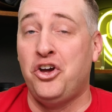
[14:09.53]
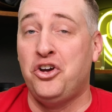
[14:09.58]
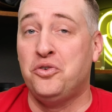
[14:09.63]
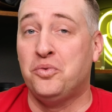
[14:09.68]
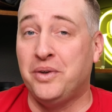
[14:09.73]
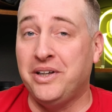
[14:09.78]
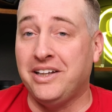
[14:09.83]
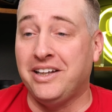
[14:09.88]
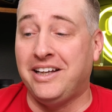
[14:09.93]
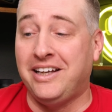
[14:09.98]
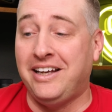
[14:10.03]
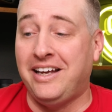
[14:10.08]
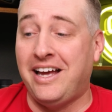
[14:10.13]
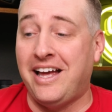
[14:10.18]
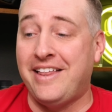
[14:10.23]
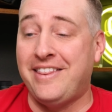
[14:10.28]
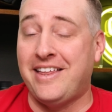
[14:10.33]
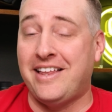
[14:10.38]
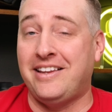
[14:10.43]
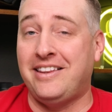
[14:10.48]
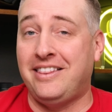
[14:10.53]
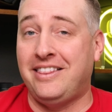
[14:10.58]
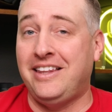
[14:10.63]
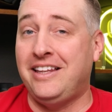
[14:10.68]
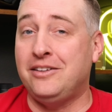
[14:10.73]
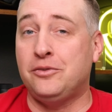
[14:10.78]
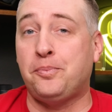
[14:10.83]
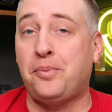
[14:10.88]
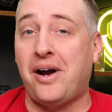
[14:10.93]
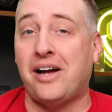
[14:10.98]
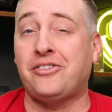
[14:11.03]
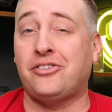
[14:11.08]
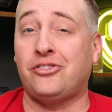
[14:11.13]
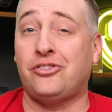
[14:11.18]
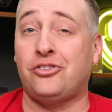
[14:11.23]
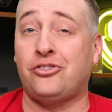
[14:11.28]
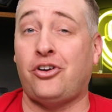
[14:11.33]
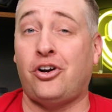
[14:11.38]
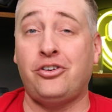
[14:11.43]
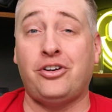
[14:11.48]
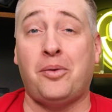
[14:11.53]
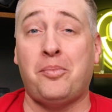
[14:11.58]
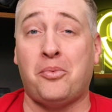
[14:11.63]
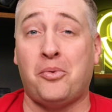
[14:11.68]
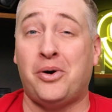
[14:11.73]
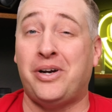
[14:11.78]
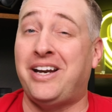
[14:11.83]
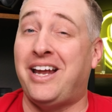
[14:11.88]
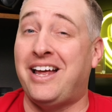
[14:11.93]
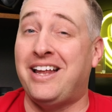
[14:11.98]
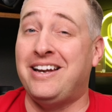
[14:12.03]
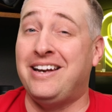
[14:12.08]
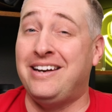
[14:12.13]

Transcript: really that these processors are number one,